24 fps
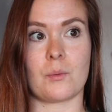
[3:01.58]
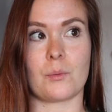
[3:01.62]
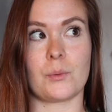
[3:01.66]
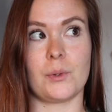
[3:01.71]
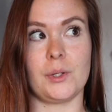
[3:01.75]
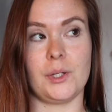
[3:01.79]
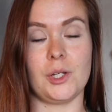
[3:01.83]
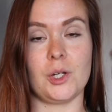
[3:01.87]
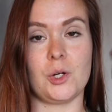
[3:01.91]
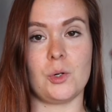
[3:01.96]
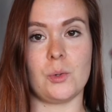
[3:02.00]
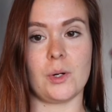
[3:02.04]

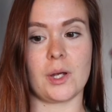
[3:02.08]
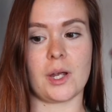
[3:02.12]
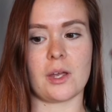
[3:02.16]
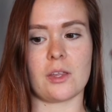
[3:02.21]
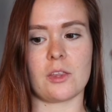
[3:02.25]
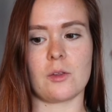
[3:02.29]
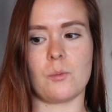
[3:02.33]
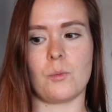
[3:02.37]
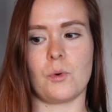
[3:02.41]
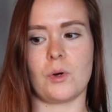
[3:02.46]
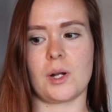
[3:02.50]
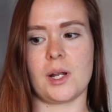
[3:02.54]
really quick
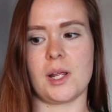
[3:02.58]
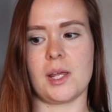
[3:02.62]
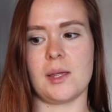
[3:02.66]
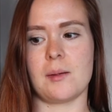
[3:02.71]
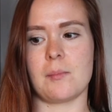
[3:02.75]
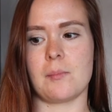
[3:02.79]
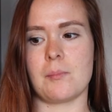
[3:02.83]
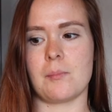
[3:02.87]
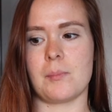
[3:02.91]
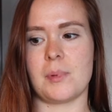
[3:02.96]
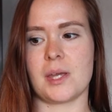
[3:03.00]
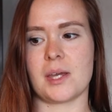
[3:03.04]
in the
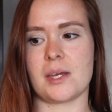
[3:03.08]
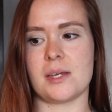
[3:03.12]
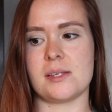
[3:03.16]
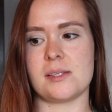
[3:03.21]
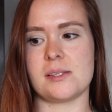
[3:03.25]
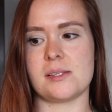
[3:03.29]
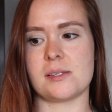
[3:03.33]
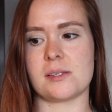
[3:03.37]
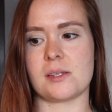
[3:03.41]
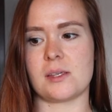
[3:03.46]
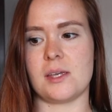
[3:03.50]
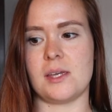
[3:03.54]
morning,
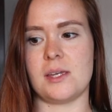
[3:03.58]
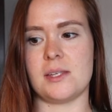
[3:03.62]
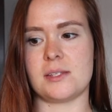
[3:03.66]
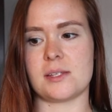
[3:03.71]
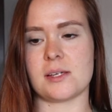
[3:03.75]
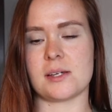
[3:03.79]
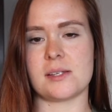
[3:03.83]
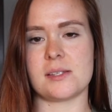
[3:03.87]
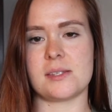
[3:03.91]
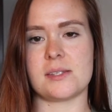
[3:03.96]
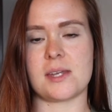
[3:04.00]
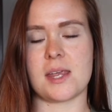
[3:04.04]
because it
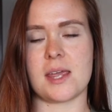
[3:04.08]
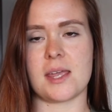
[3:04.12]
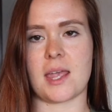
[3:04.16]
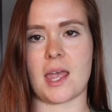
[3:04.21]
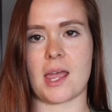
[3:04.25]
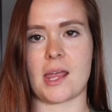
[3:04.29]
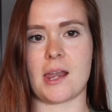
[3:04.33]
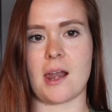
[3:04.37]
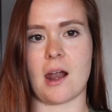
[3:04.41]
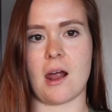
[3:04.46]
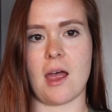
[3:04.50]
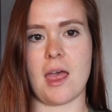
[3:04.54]
does take
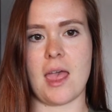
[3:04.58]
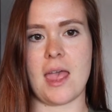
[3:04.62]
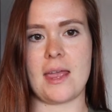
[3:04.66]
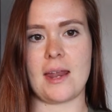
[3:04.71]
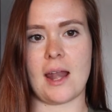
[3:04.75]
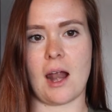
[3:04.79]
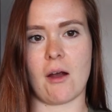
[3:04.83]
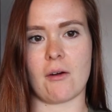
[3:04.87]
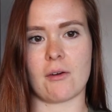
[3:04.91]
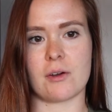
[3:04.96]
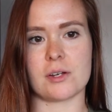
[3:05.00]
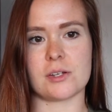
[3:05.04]
8
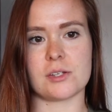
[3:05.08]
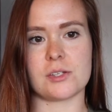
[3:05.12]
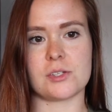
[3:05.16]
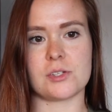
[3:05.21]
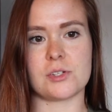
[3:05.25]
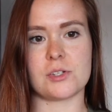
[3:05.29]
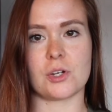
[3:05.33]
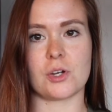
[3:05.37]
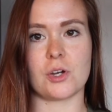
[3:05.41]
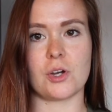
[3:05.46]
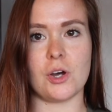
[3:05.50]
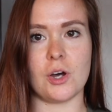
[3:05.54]
hours
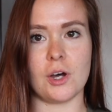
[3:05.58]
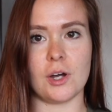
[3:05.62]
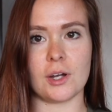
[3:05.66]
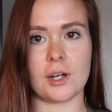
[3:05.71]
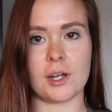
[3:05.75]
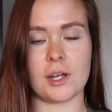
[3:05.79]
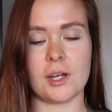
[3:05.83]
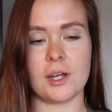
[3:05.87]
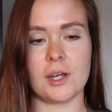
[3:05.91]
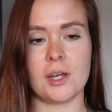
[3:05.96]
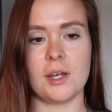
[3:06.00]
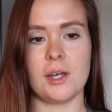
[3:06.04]
to
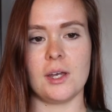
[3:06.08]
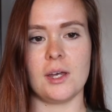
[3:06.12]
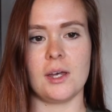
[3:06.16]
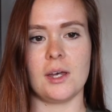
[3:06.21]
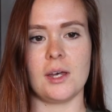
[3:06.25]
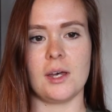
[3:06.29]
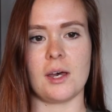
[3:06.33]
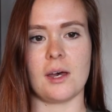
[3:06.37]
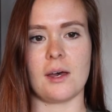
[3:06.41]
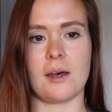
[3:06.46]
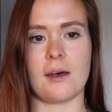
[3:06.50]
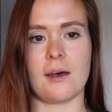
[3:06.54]
cook.
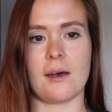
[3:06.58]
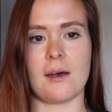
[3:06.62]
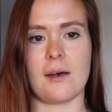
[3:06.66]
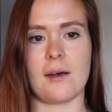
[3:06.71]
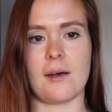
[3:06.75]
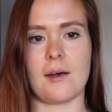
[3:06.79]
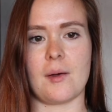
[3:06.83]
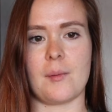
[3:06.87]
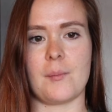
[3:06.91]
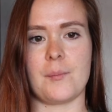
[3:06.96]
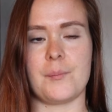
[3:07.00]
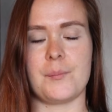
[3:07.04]

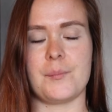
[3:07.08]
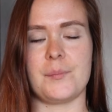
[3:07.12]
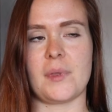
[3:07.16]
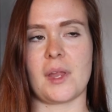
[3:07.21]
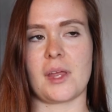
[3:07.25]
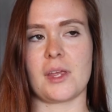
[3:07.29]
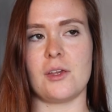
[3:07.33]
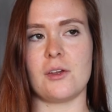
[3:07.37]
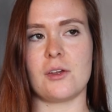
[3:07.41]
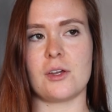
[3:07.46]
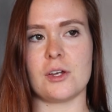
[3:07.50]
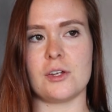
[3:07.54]
Now
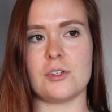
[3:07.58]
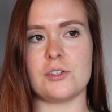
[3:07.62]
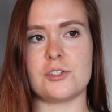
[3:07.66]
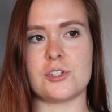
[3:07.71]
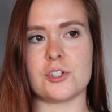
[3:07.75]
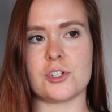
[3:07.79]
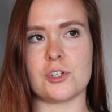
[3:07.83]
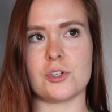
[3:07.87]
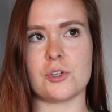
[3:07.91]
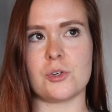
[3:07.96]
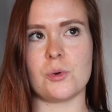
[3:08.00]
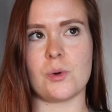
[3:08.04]
you could
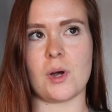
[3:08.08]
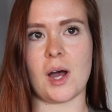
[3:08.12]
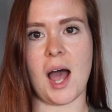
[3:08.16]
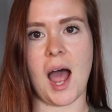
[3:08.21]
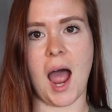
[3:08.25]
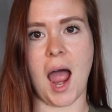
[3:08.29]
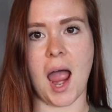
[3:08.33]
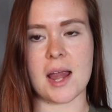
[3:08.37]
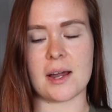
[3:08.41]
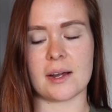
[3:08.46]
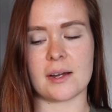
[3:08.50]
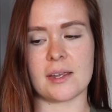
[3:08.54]
do a
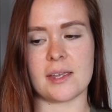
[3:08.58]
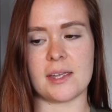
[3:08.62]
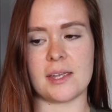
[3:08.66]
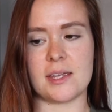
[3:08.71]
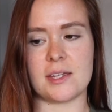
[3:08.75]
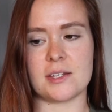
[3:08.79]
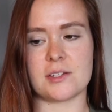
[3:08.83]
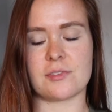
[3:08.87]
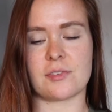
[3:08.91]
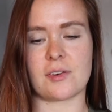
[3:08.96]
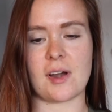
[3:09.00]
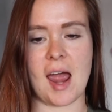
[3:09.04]
higher
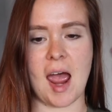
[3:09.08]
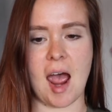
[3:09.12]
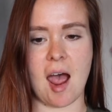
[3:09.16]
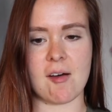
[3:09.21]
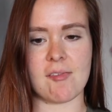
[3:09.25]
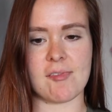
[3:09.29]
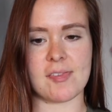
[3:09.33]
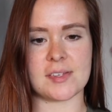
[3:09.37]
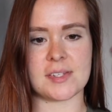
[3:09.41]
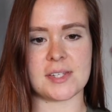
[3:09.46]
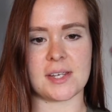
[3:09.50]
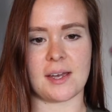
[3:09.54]
heat for
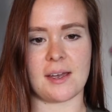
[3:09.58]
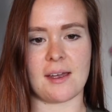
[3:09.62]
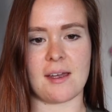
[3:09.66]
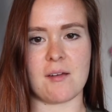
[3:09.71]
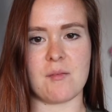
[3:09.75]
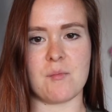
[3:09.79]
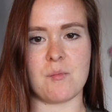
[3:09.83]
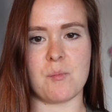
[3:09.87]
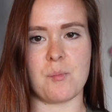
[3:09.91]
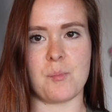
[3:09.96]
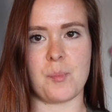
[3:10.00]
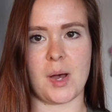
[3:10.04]
half the
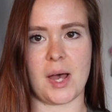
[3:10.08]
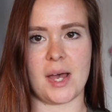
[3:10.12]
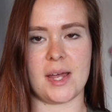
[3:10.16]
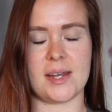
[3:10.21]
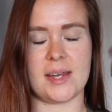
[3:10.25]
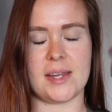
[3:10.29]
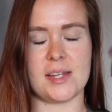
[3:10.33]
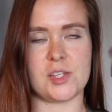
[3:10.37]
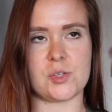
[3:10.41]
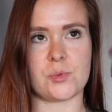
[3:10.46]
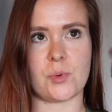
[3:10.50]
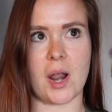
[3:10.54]
time, but
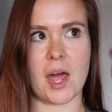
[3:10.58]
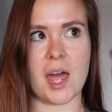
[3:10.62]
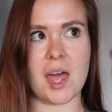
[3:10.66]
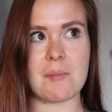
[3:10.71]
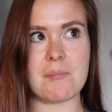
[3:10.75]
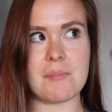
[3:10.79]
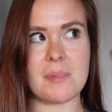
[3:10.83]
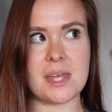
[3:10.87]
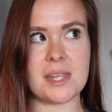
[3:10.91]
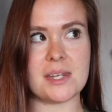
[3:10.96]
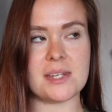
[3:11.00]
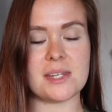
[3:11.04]
it's
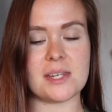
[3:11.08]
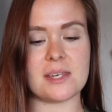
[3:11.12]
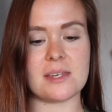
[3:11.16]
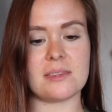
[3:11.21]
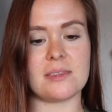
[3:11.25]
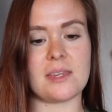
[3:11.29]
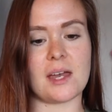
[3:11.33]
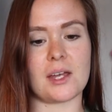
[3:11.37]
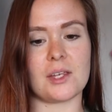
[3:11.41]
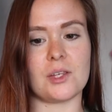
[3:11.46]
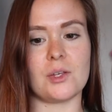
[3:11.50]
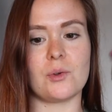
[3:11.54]

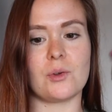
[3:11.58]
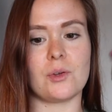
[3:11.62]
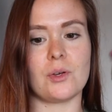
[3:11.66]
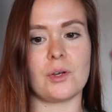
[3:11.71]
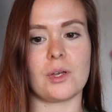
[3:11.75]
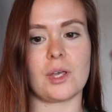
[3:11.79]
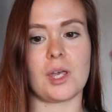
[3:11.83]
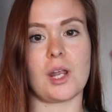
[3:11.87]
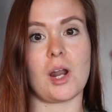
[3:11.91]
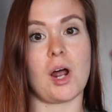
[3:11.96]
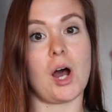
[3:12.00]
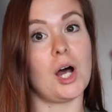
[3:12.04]
recommended that you
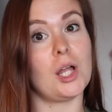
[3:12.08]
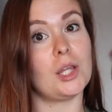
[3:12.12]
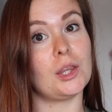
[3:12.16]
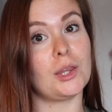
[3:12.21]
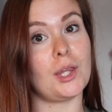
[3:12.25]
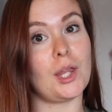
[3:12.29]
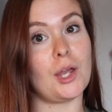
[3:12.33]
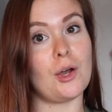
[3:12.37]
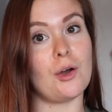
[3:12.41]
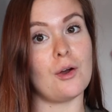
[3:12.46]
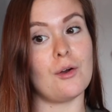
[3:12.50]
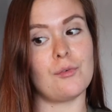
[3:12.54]
cook it
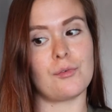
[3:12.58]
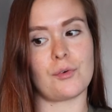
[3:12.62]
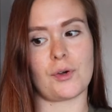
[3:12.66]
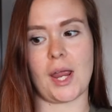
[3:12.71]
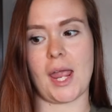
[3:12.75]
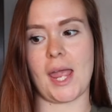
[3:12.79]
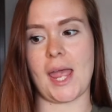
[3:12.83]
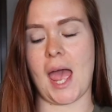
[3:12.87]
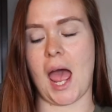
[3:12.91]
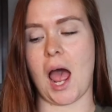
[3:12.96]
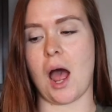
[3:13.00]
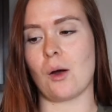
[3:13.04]
on low for
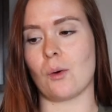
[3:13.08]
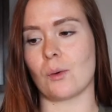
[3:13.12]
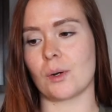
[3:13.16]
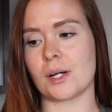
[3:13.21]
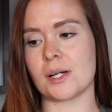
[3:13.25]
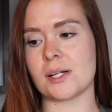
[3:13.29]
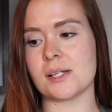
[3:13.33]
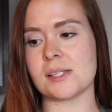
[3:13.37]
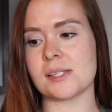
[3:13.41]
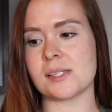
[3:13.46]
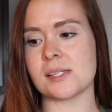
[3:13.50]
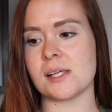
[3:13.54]
8
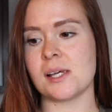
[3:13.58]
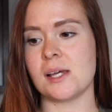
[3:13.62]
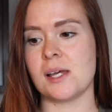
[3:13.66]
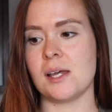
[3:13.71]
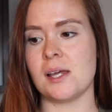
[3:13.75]
hours.